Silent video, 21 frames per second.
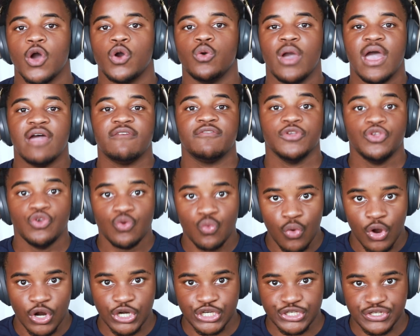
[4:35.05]
Whoever you
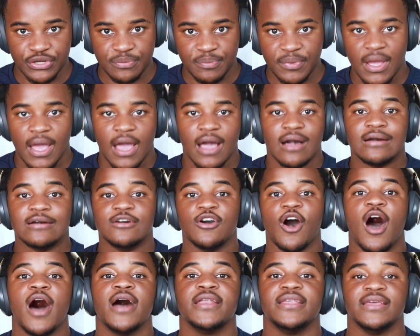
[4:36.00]
worship,
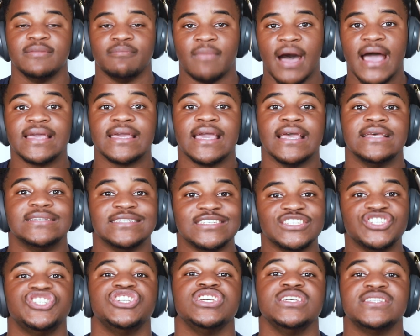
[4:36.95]
God, in my case,
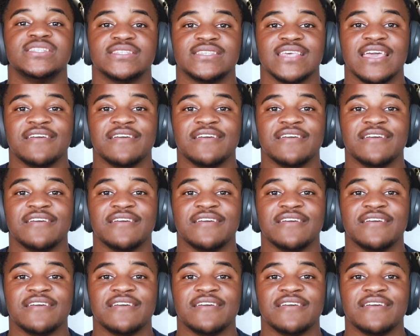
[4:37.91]
is Jesus.